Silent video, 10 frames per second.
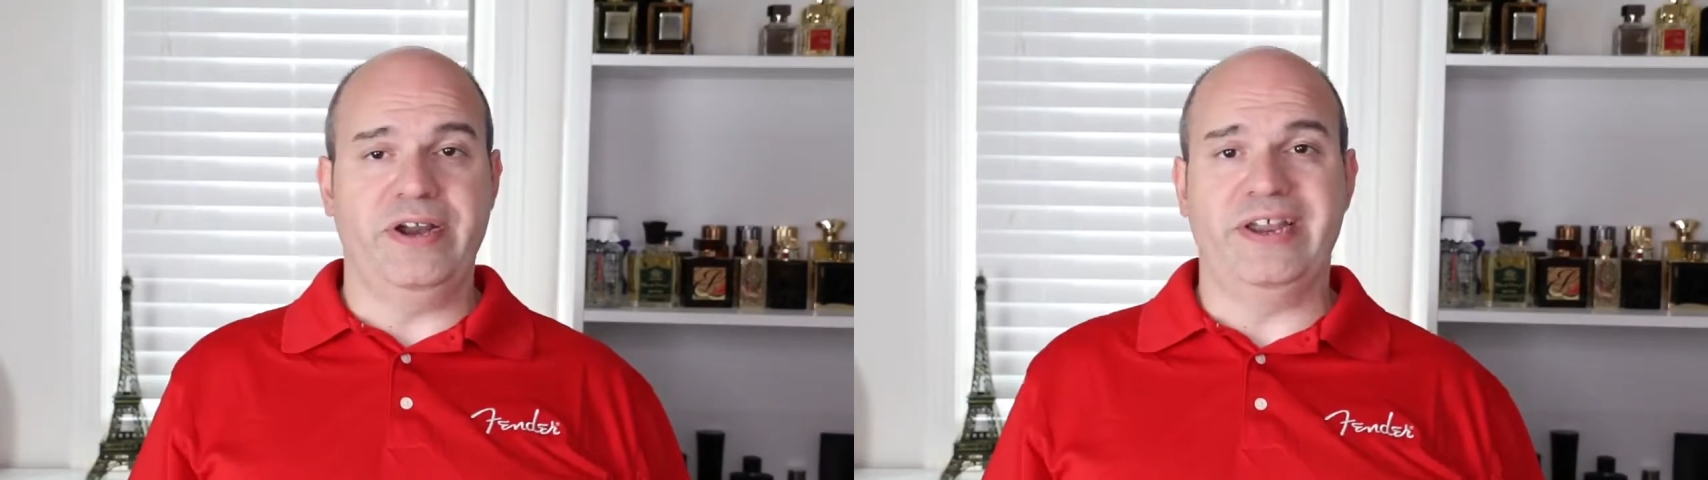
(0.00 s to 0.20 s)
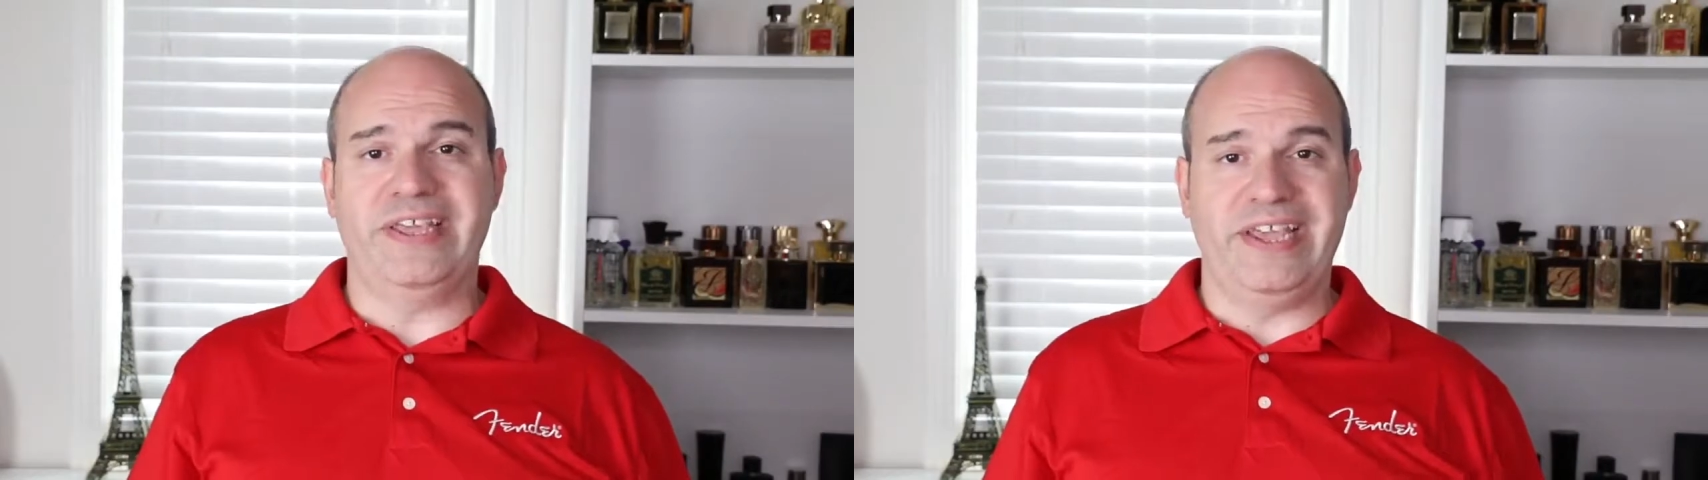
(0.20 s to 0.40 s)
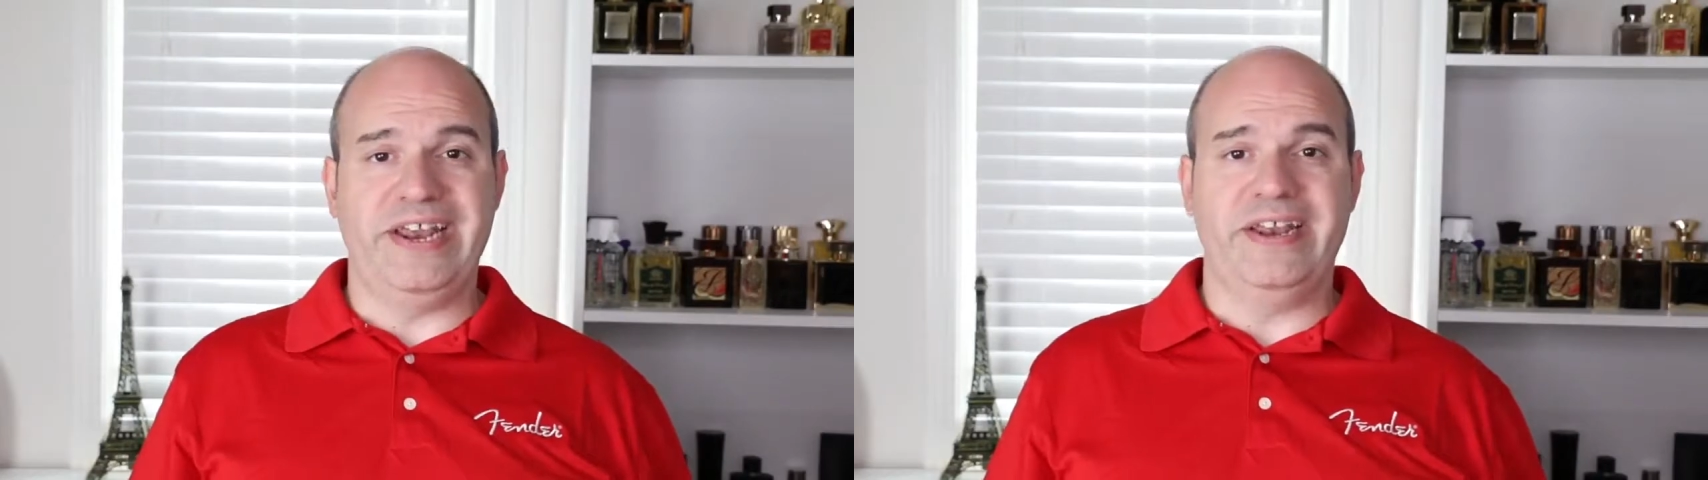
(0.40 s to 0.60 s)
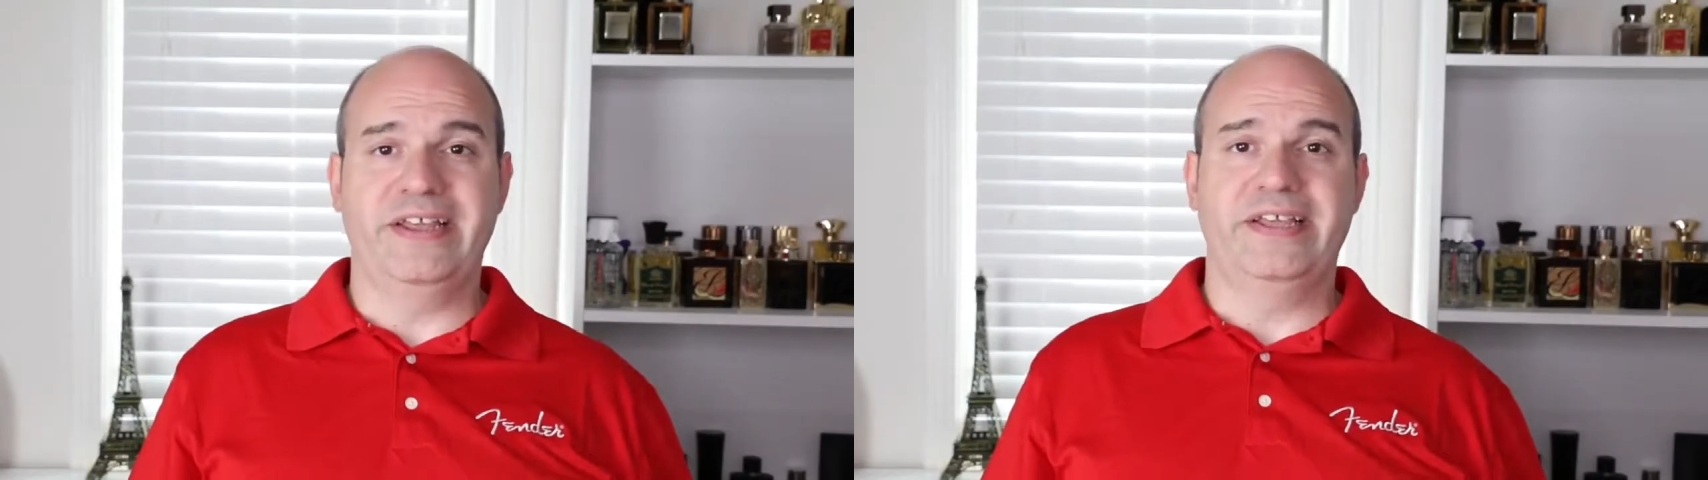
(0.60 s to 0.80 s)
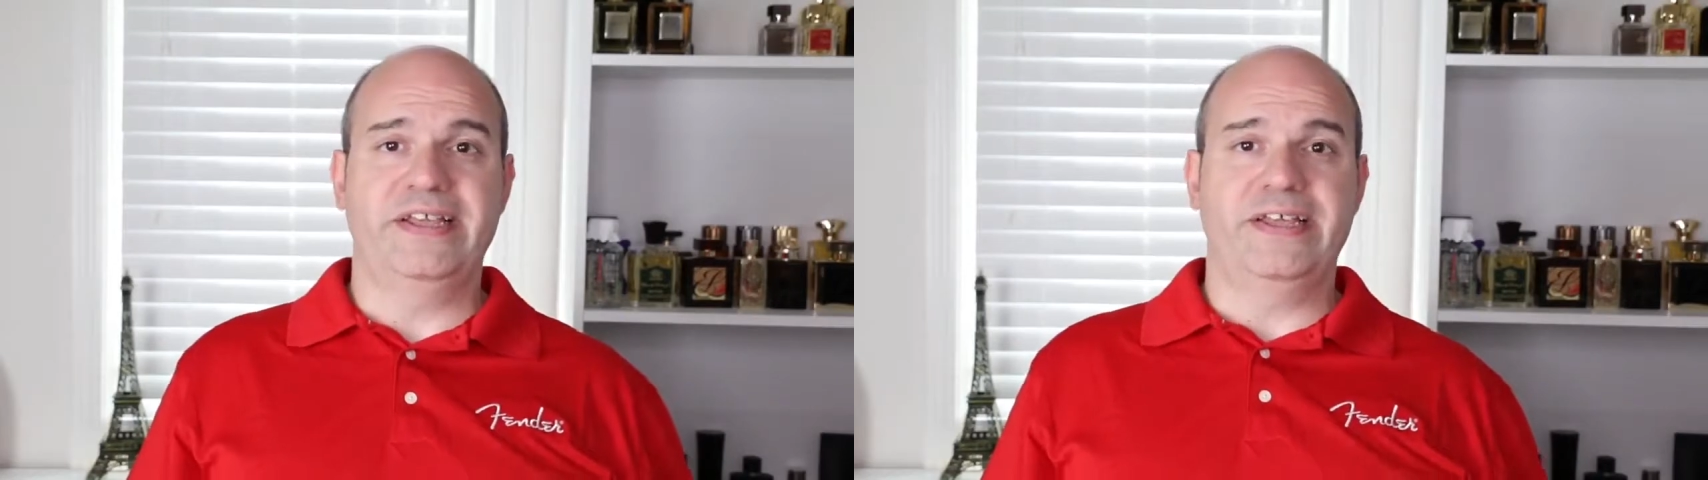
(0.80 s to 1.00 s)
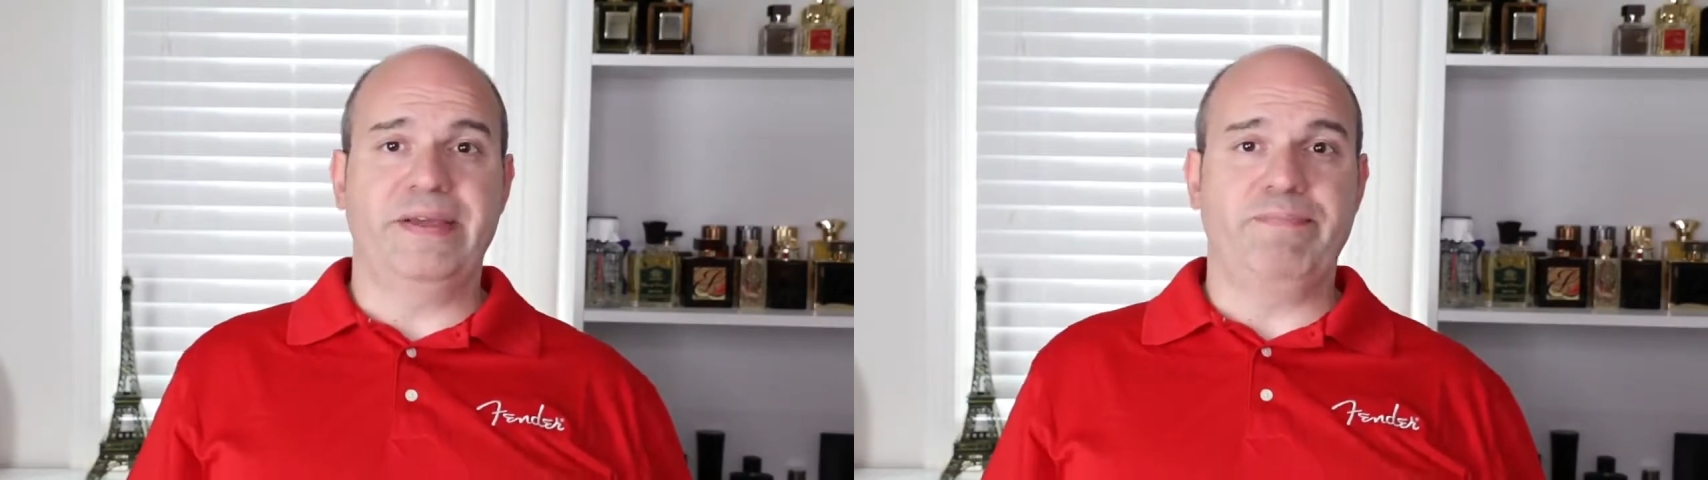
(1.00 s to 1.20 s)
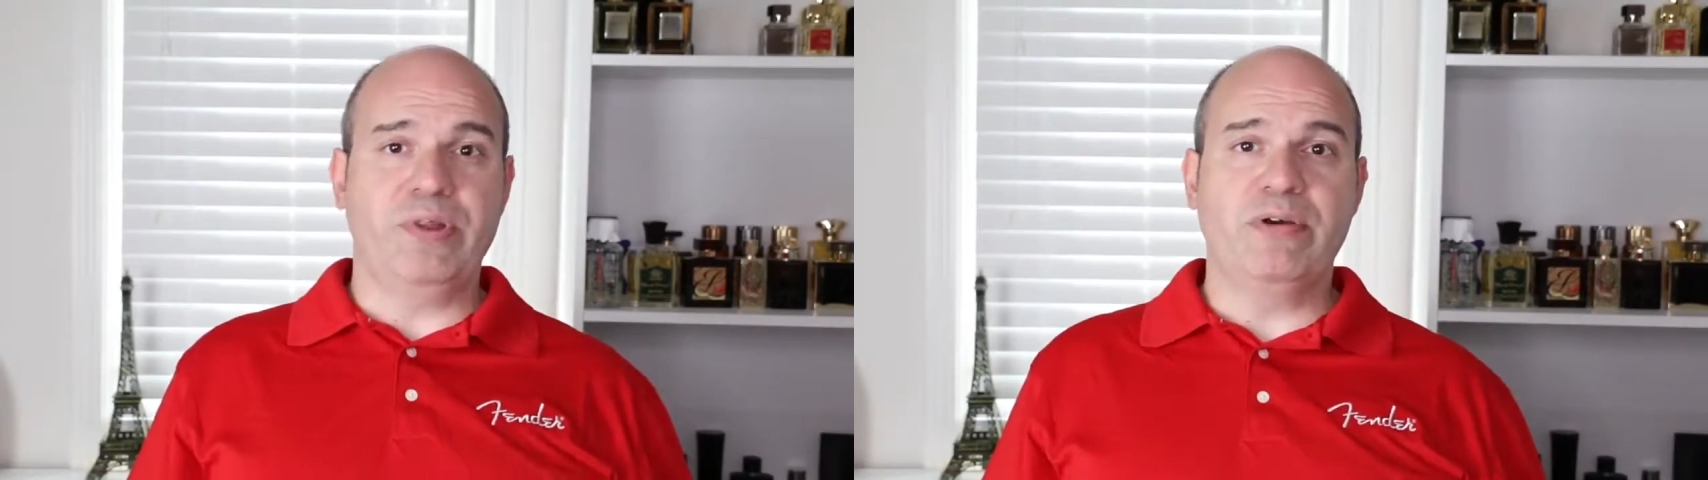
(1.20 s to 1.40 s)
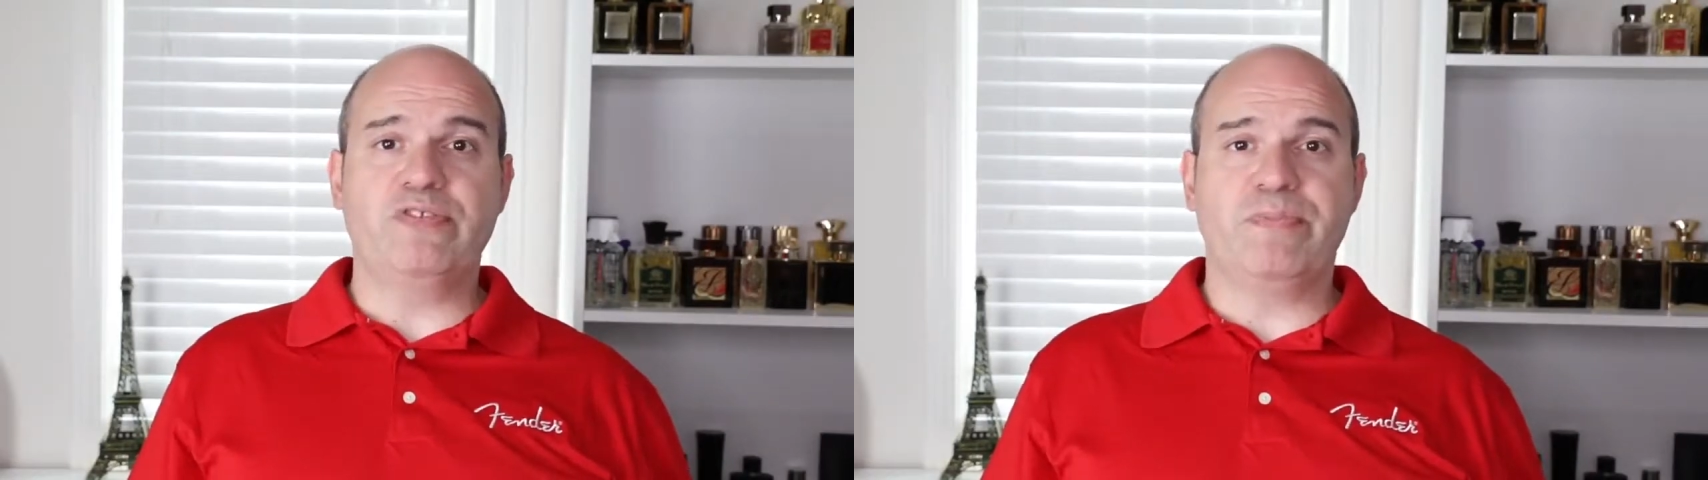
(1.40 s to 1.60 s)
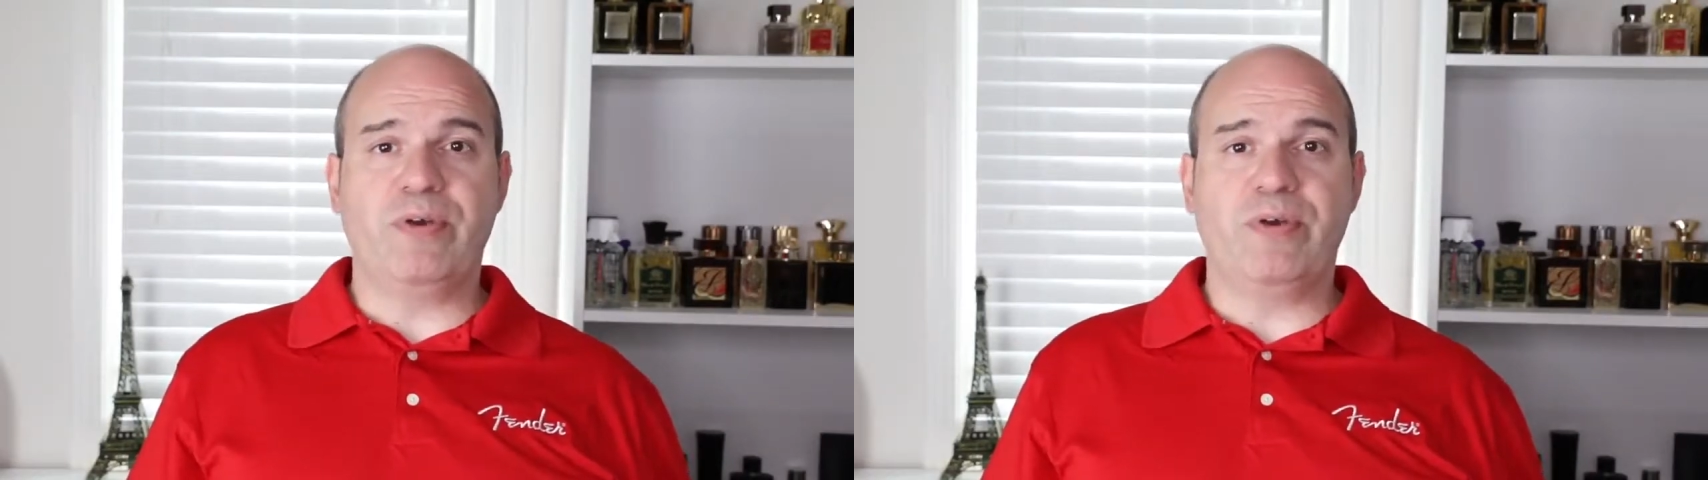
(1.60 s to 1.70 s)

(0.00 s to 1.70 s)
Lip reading: And again, it blows